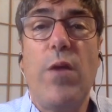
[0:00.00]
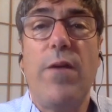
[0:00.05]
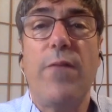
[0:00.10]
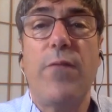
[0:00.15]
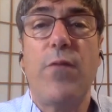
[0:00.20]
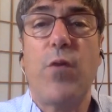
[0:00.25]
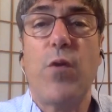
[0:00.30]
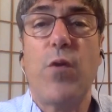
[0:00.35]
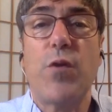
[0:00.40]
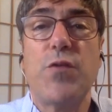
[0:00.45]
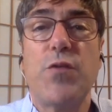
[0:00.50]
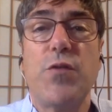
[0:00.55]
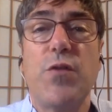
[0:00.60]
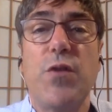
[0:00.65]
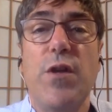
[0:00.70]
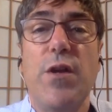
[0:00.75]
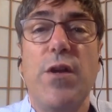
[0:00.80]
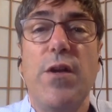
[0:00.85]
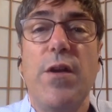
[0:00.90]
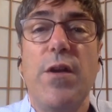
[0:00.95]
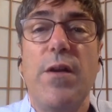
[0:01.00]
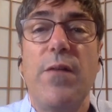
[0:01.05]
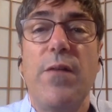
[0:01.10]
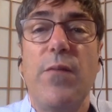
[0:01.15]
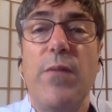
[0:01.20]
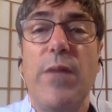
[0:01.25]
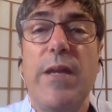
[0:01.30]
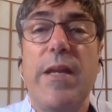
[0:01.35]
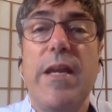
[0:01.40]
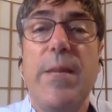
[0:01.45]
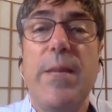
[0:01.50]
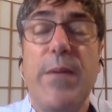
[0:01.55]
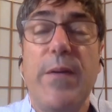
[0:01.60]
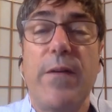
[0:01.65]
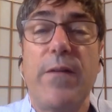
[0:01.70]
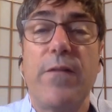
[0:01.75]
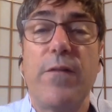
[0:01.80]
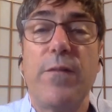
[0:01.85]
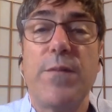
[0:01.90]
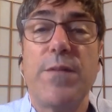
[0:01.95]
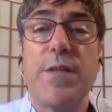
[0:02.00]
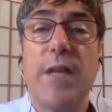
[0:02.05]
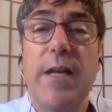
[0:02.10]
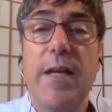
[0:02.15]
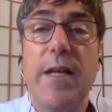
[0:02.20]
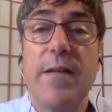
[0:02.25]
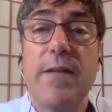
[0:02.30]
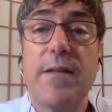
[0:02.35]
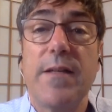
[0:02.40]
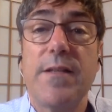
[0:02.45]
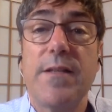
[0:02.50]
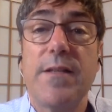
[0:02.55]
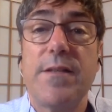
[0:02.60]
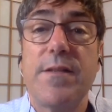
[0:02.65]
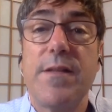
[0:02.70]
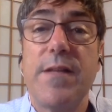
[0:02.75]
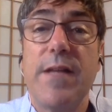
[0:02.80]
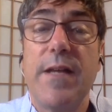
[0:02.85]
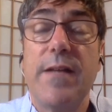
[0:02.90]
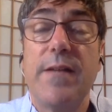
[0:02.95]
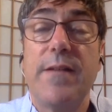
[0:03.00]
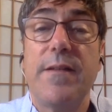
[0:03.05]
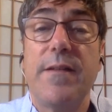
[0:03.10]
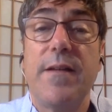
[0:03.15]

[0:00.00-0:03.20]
course, we keep hearing from scientists that